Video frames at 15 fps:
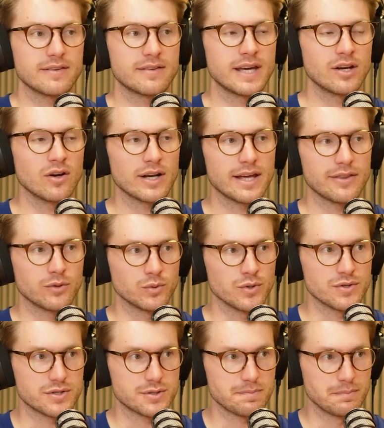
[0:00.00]
they're not at the
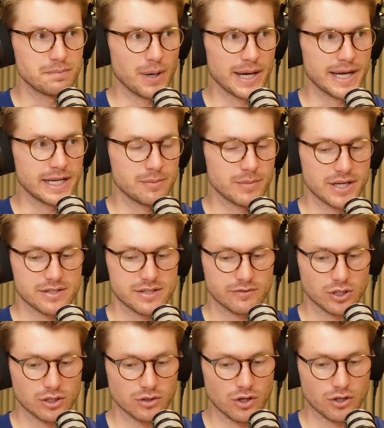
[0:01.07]
woods by any means.
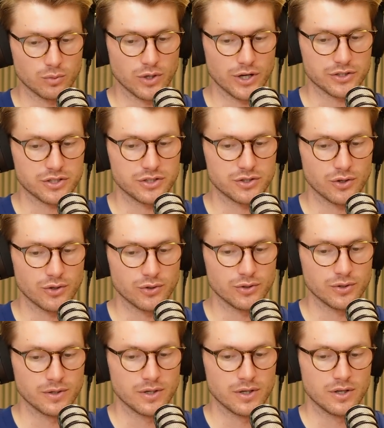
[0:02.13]
They've got a lot of work to
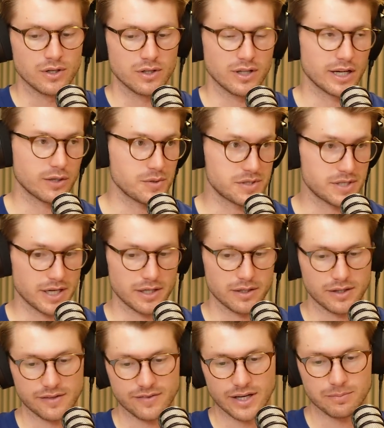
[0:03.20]
do. Like we
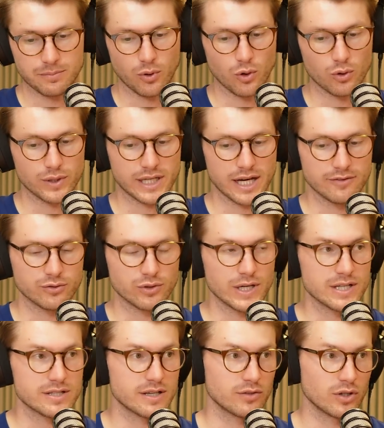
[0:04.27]
said, they've had poor
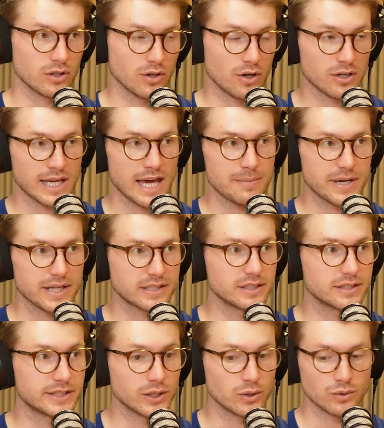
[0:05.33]
recoveries. They've got a lot of Capex
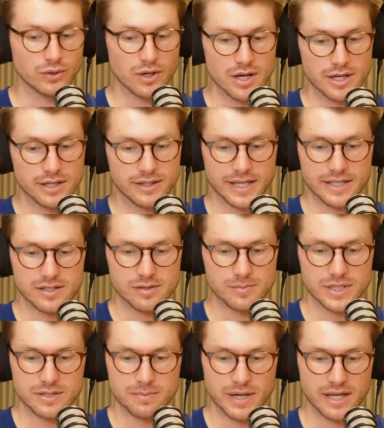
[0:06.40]
that still needs to
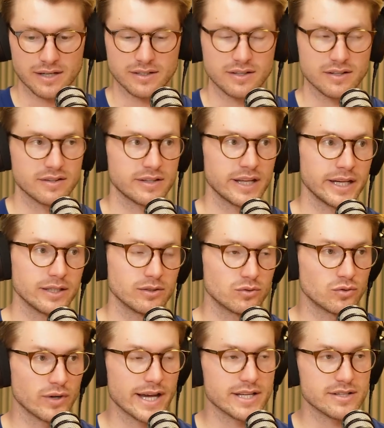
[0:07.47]
be spent. They
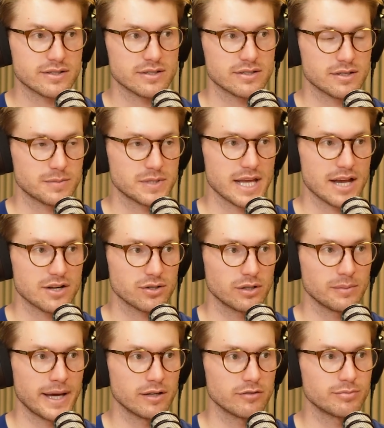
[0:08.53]
raised a
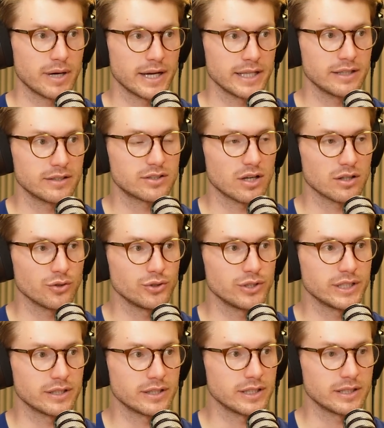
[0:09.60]
substantial amount of money,
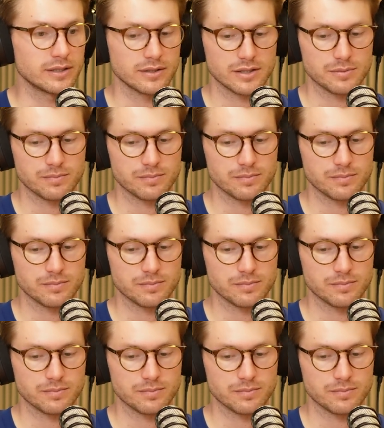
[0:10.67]
diluting the